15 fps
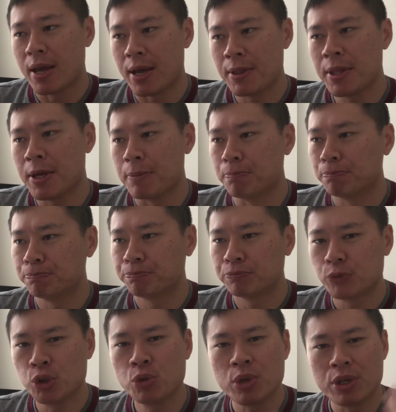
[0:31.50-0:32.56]
and that,
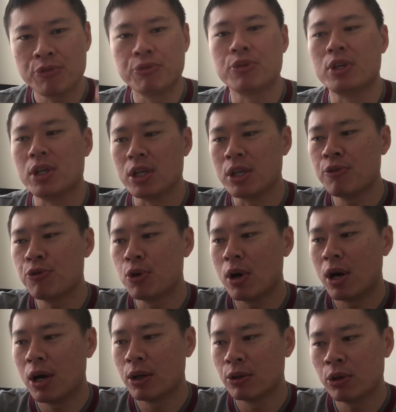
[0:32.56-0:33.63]
you know, if you
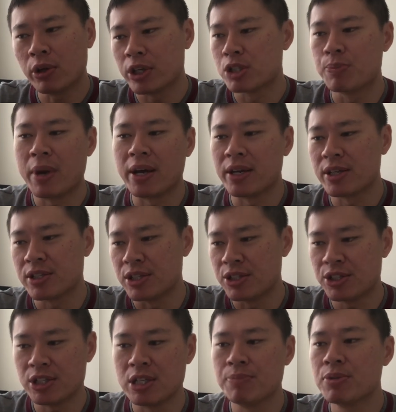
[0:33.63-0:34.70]
are not as bad as it
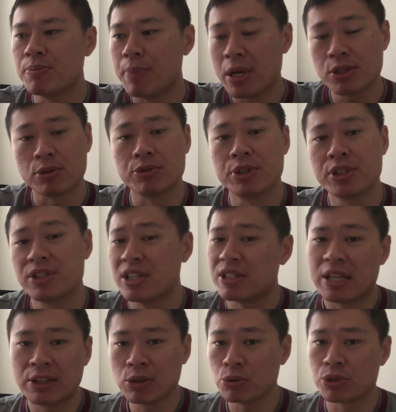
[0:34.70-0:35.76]
seems based on this, there's
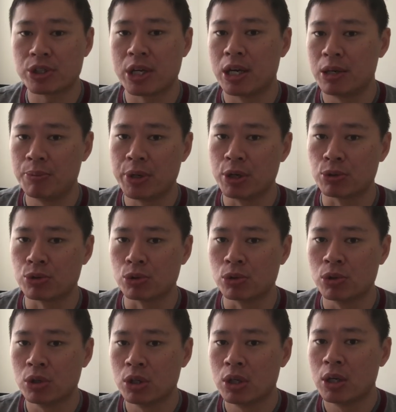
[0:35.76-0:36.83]
nothing to celebrate also.
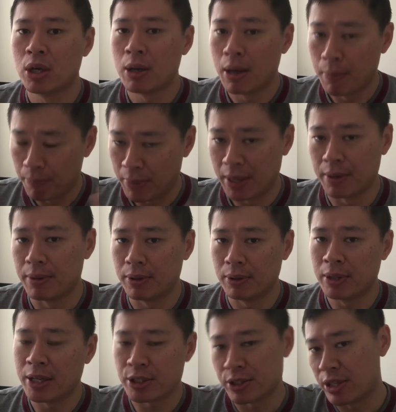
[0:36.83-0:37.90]
But
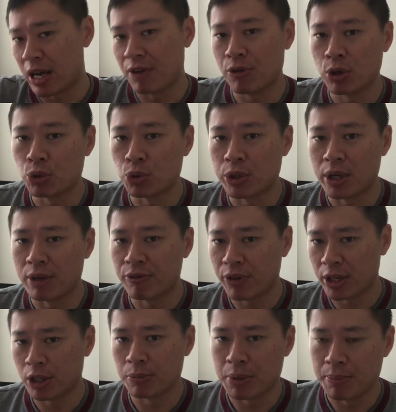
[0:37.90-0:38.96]
let's dive on to it and
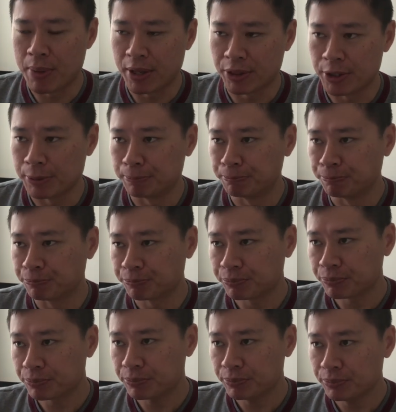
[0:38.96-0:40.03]
find out a bit better.
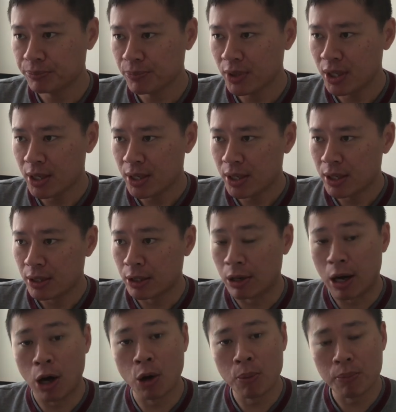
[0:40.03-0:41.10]

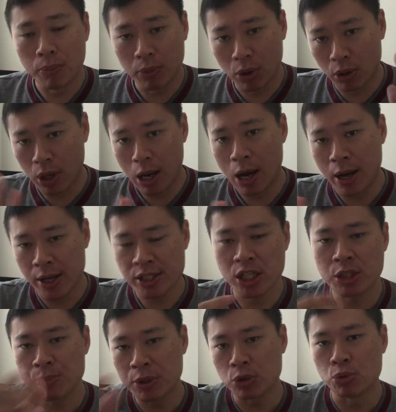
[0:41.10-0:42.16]
Now, as I
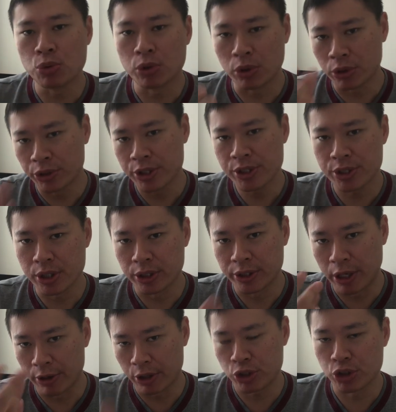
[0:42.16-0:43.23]
speak to you on this
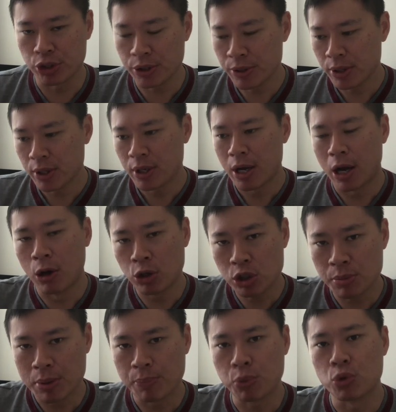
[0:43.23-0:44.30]
direction, I'll
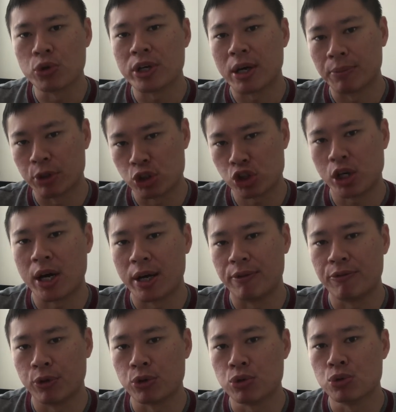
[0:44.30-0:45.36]
also be pulling up the
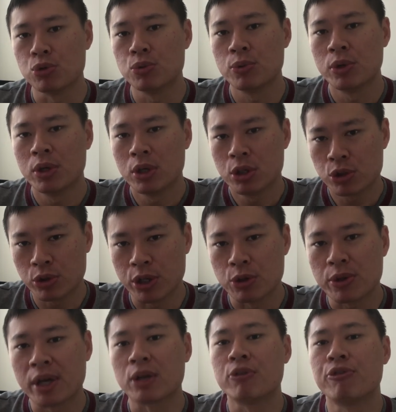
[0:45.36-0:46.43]
chart for you so that
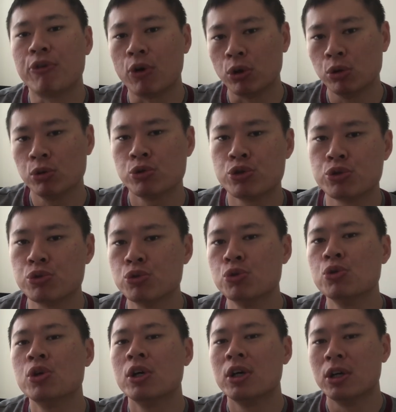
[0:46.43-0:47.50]
you can follow
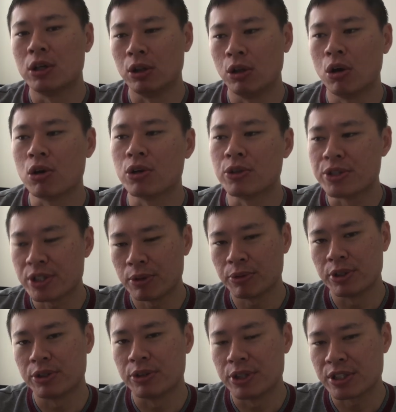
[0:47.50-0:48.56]
through along on some of
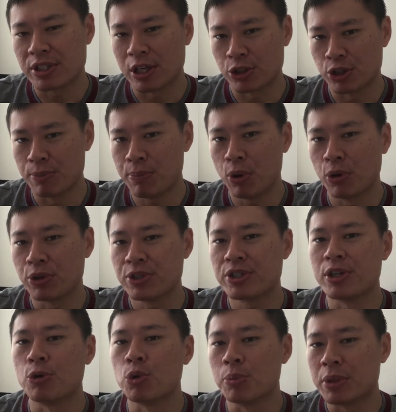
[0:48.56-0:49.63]
the discussion points
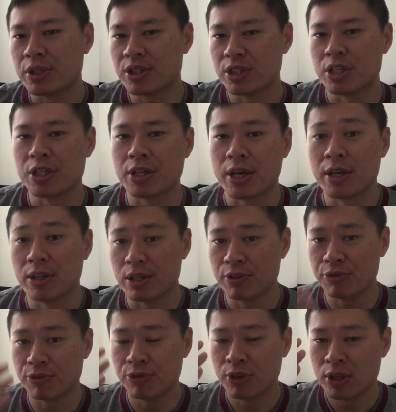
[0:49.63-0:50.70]
that we'll be seeing. And
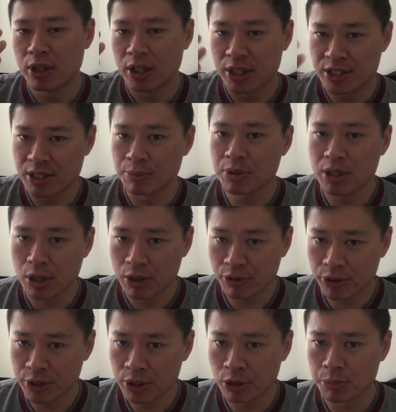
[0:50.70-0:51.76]
if it's something you
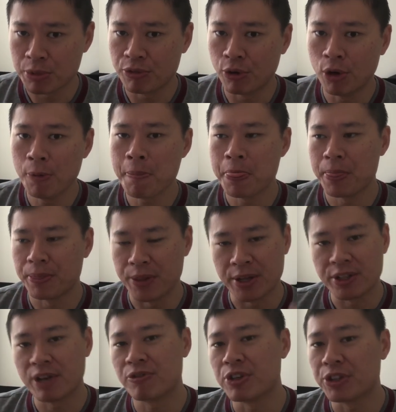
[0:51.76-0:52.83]
haven't heard before,
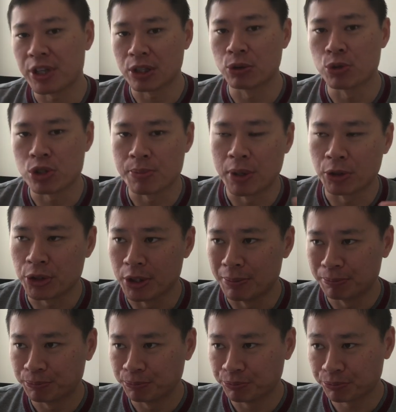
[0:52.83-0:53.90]
then definitely take notes about it.